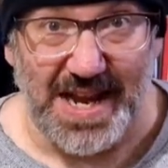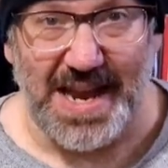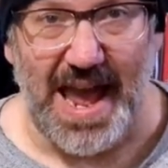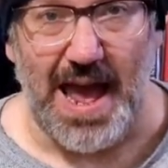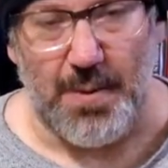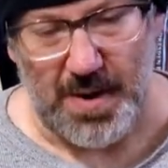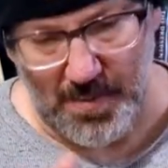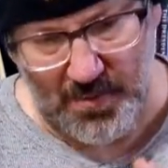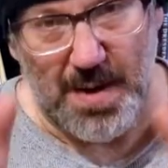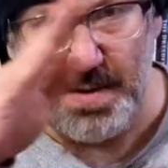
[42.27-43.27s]
a cat, where
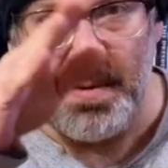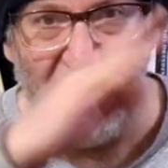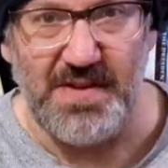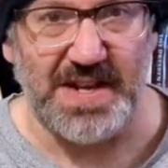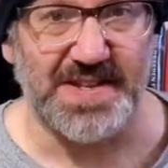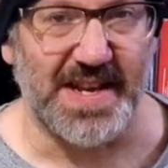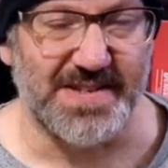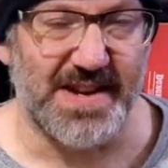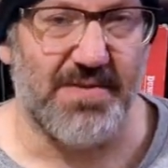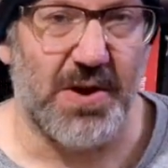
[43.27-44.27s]
I'm rubbing my face
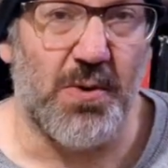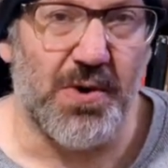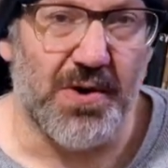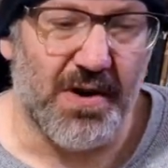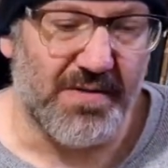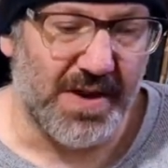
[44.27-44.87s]
against every corner of